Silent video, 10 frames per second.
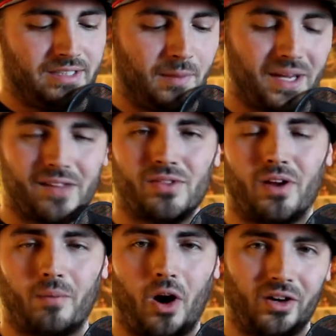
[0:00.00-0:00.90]
And I might give
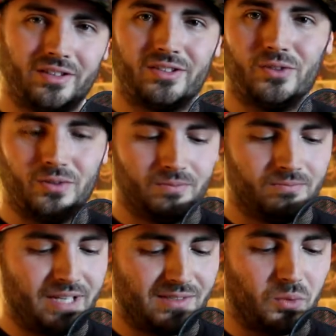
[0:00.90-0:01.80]
the art a 2
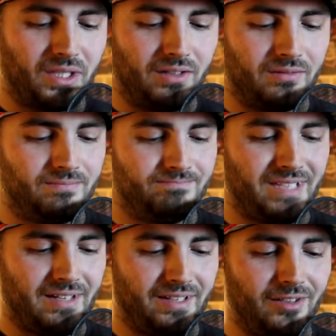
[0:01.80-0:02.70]
as well.
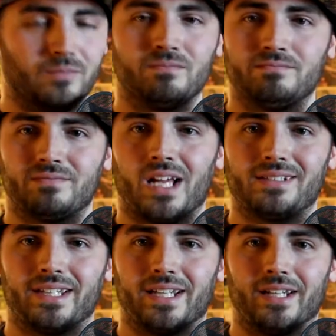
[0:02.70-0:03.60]
I don't know. Not
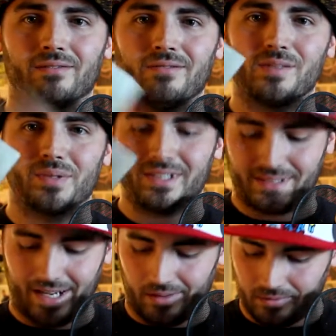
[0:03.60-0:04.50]
digging it. Let's put this
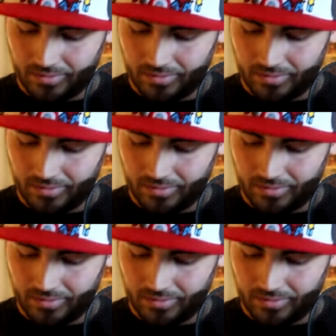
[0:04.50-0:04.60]
down.